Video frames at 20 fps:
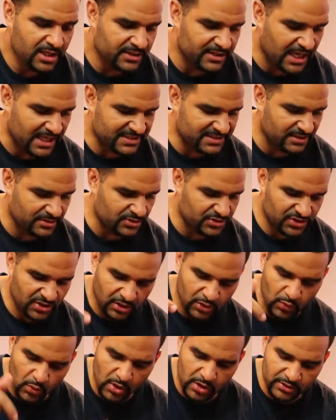That's going to
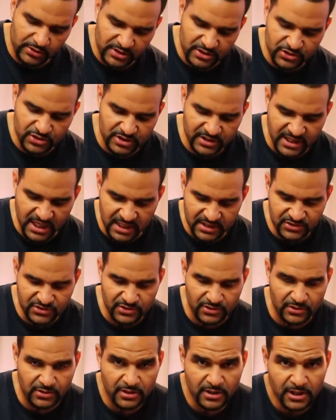suck water into the
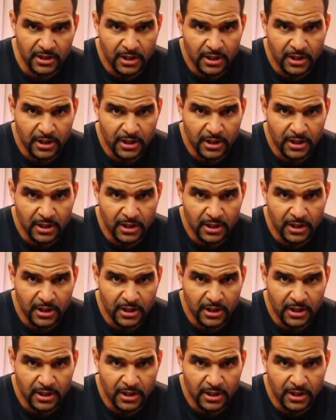canister.